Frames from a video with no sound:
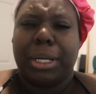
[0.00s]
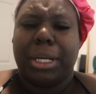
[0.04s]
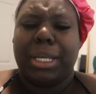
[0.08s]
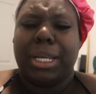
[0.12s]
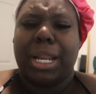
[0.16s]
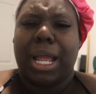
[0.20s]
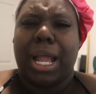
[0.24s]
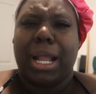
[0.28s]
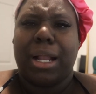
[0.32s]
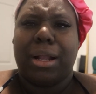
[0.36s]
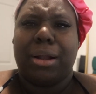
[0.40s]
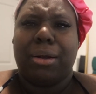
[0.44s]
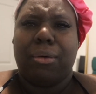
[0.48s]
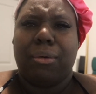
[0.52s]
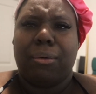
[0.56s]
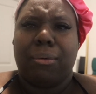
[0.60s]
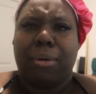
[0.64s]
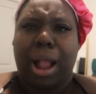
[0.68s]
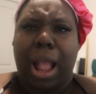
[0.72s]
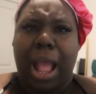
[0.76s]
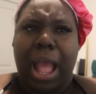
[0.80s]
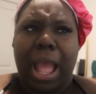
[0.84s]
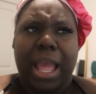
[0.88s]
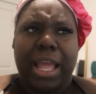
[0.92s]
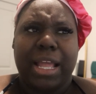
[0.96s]
and not
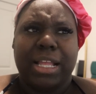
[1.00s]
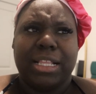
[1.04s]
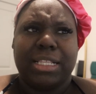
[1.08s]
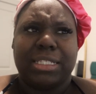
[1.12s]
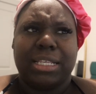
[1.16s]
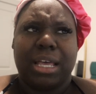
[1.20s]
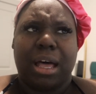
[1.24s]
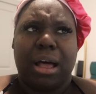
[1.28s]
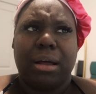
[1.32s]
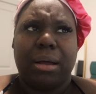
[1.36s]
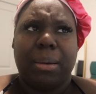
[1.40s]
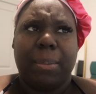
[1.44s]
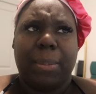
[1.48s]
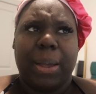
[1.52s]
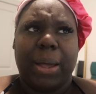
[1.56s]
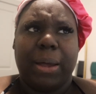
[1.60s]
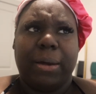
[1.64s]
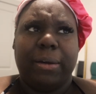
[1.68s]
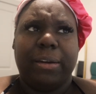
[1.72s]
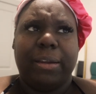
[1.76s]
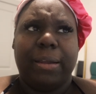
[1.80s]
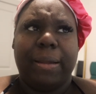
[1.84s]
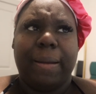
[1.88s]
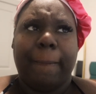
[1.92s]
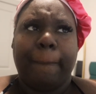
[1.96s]
cry and talk
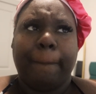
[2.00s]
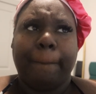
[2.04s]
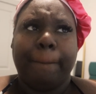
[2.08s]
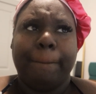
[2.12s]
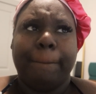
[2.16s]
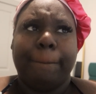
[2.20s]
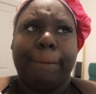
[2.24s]
about it